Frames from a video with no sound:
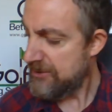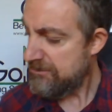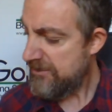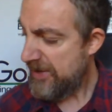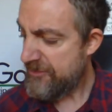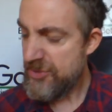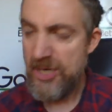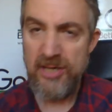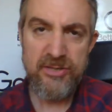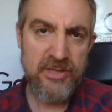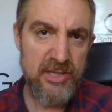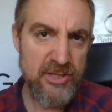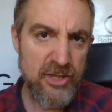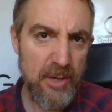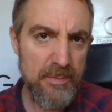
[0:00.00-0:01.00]
If
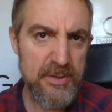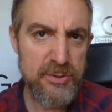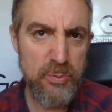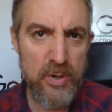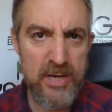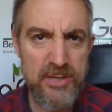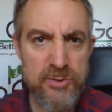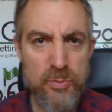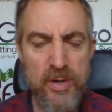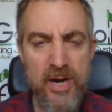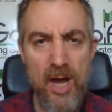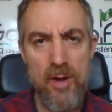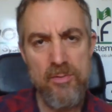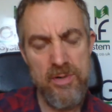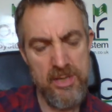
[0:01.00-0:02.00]
Justin Thomas wins, win
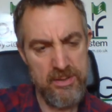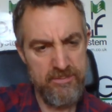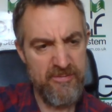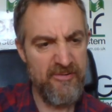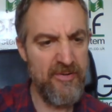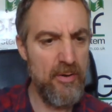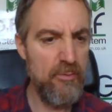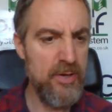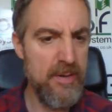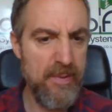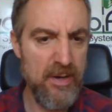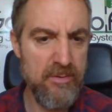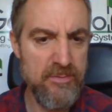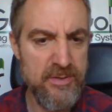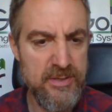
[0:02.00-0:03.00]
only, fill your
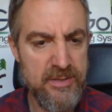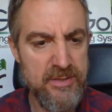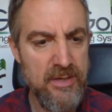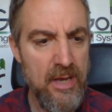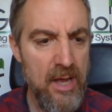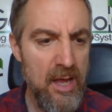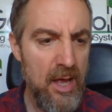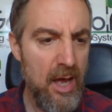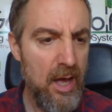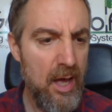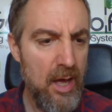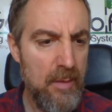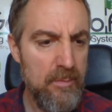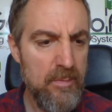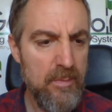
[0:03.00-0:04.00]
boots.
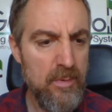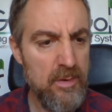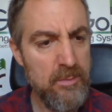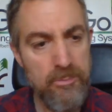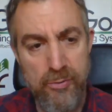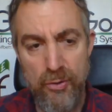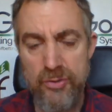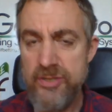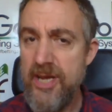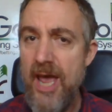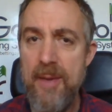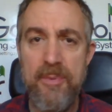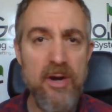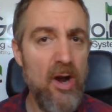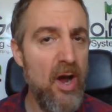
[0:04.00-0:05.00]
Um, Brooks
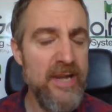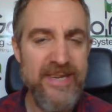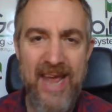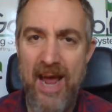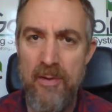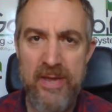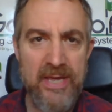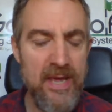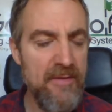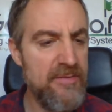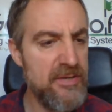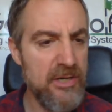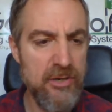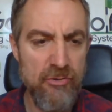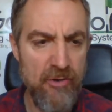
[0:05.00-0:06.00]
Koepka, I doubt he gives
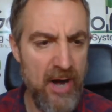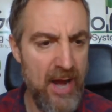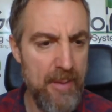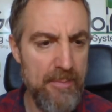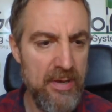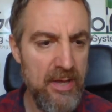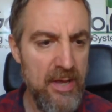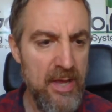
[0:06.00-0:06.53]
a crap.